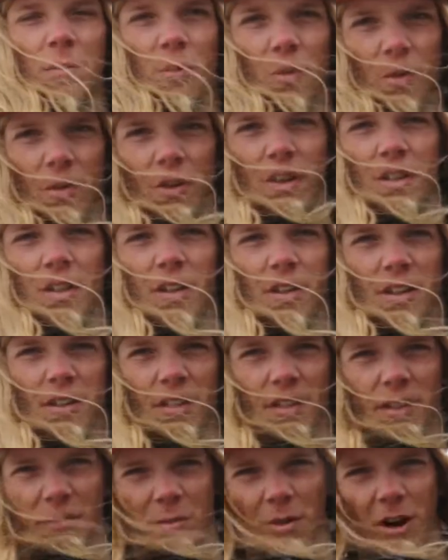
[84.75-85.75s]
board,
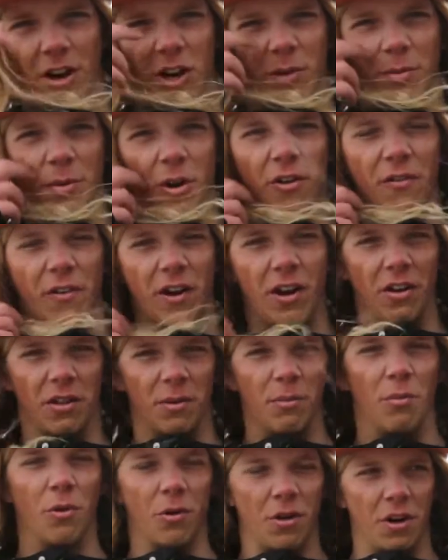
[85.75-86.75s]
the rocker profile on
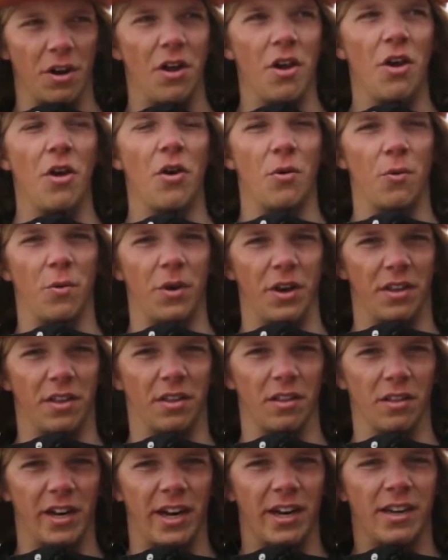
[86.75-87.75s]
the board with
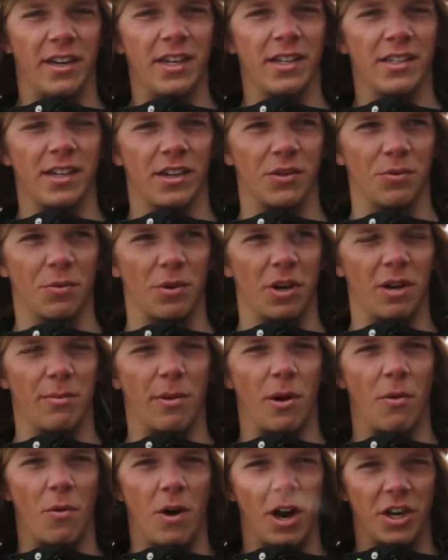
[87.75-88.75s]
landings. I was worried
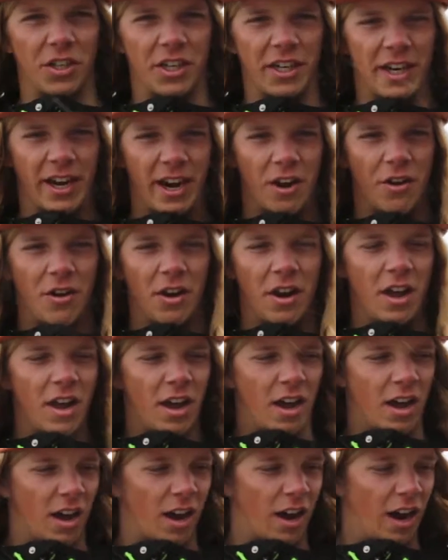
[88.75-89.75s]
about washing out.
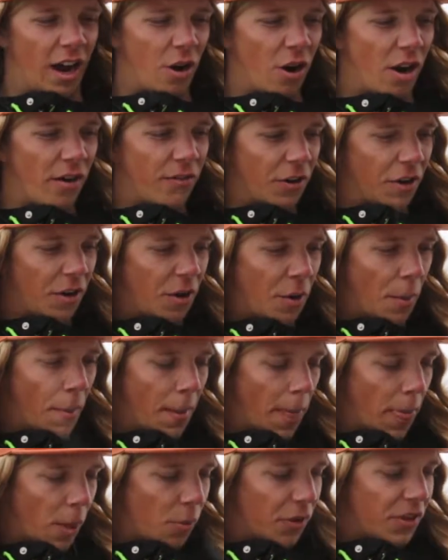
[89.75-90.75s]
However,
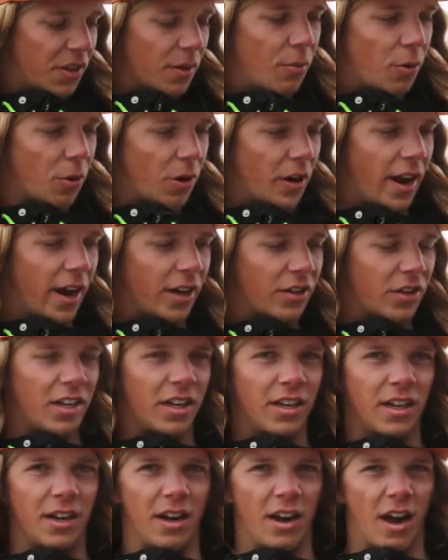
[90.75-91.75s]
with the board
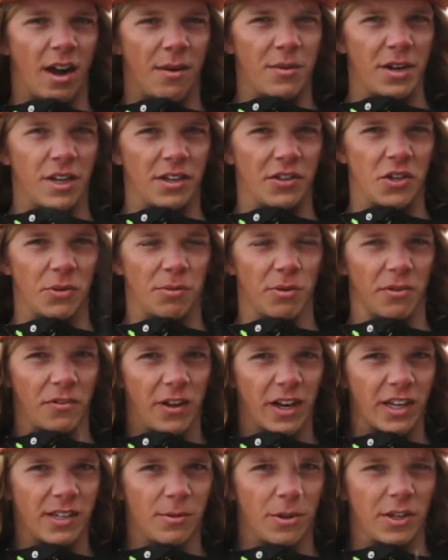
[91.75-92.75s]
actually not being super
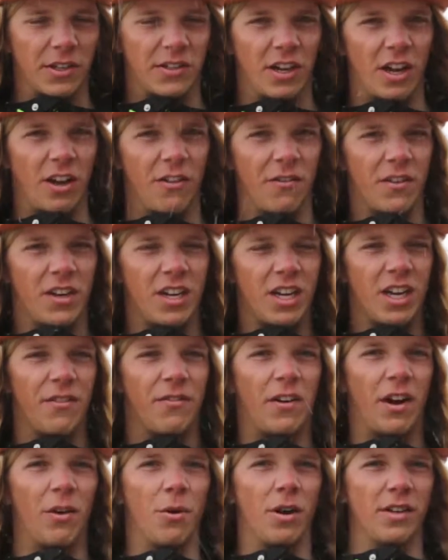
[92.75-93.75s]
flexible itself,
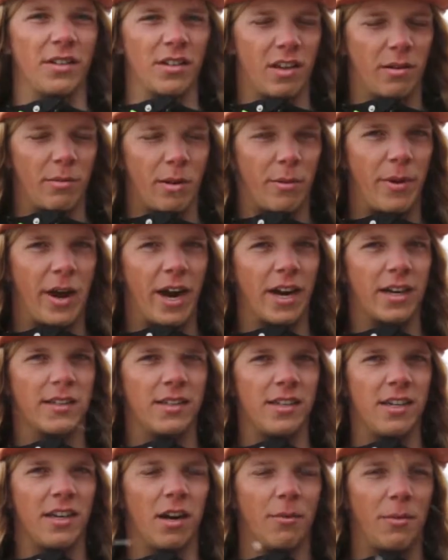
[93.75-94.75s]
if I was a little bit
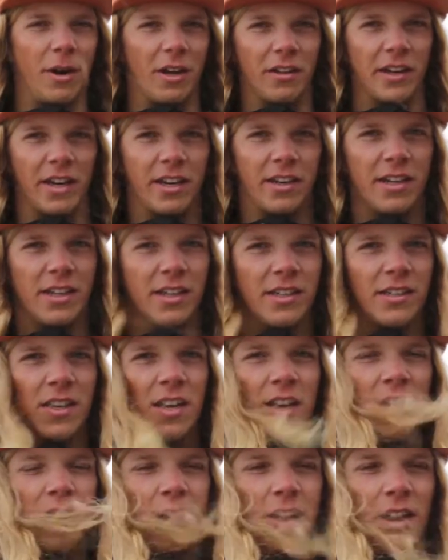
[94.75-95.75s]
backseat on my landings,
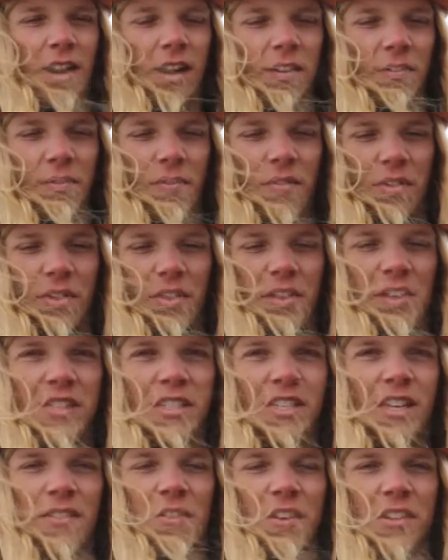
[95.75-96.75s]
the
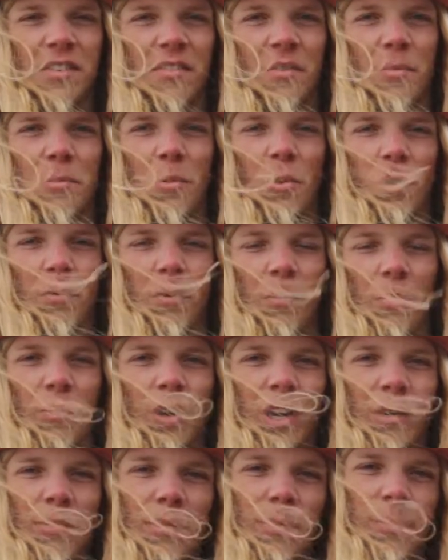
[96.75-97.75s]
stiffness of the board would
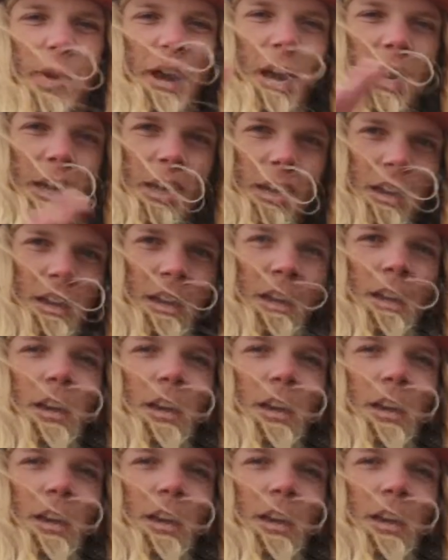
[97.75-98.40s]
bring me back